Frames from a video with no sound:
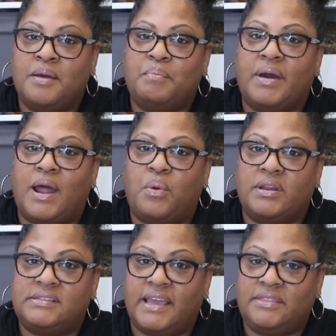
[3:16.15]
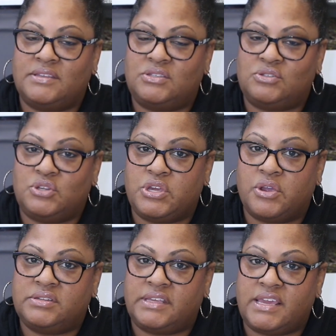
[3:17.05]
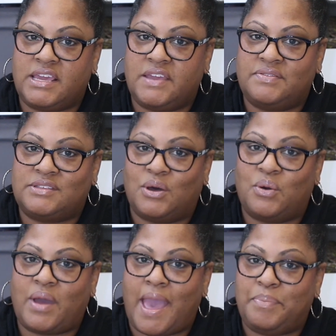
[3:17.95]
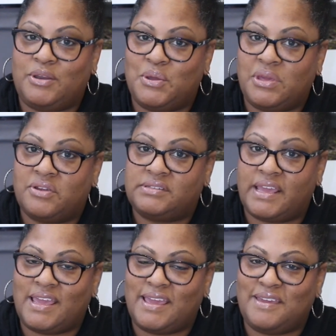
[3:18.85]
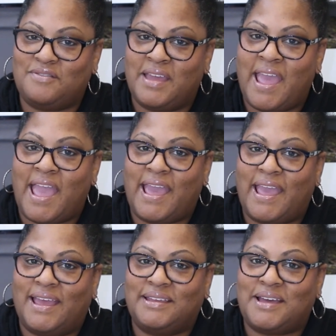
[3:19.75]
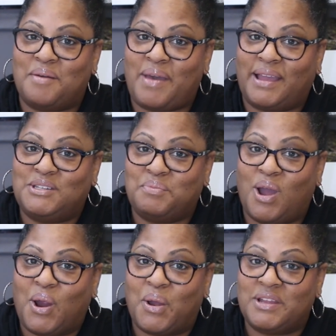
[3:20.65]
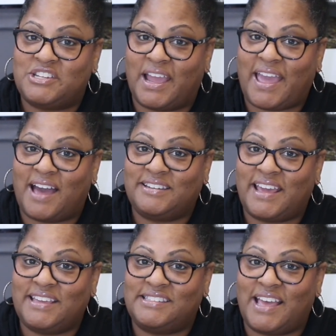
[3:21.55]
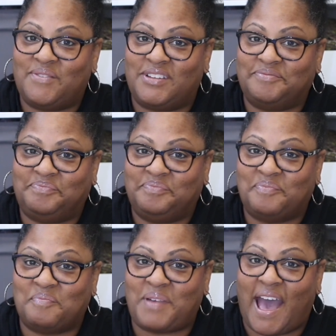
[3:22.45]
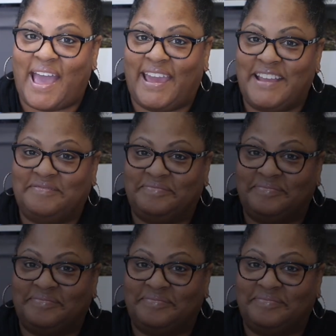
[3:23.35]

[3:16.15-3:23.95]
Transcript: But I want to say this is New Year's Eve, so happy New Year's Eve, and come back tomorrow and check out day 7. Bye.